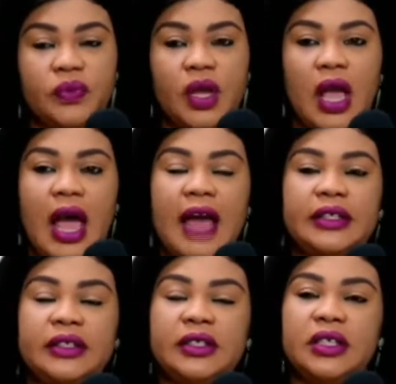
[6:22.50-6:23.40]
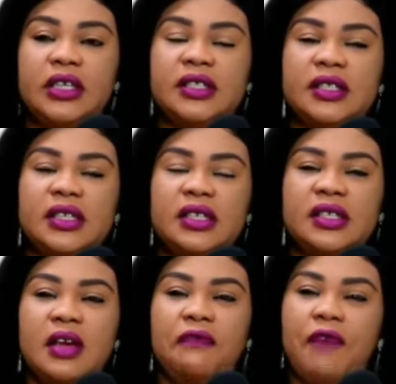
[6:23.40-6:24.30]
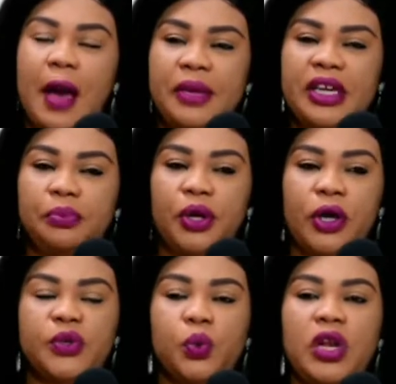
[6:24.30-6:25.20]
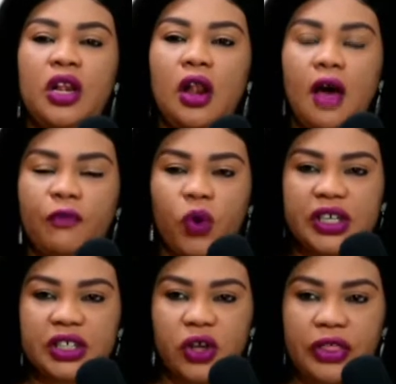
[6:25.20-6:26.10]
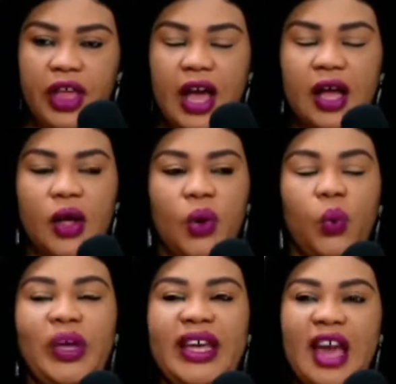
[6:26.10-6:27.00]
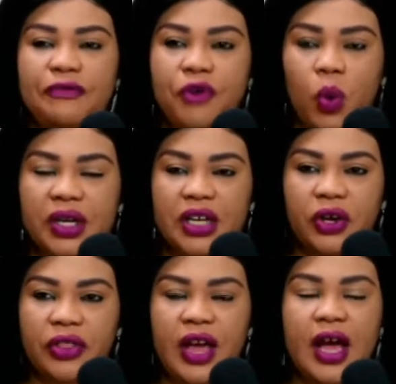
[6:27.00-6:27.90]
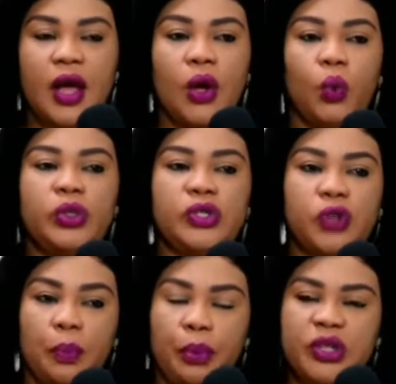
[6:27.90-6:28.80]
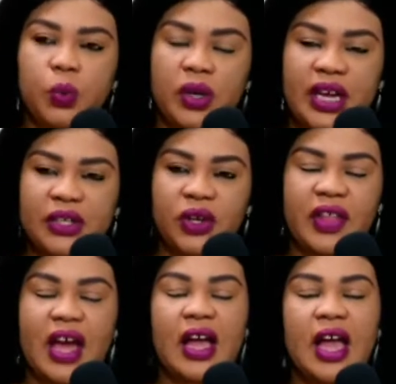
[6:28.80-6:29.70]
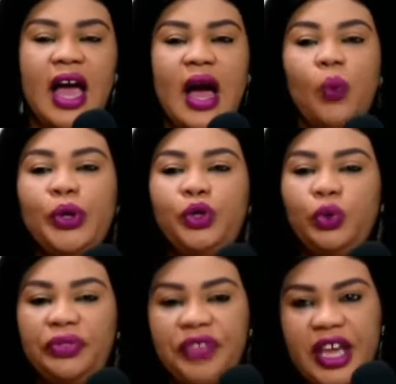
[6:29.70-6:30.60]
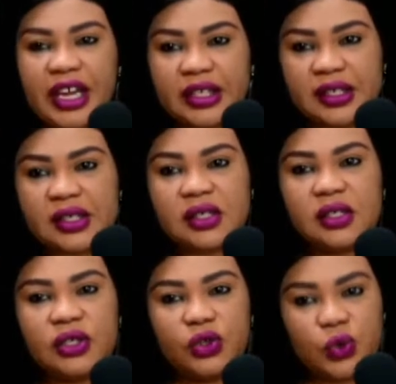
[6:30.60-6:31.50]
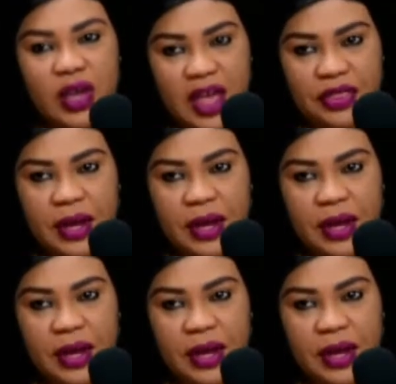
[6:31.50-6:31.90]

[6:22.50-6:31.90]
and it's a family because we love one another, we care for one another, we support one another, and we do things together.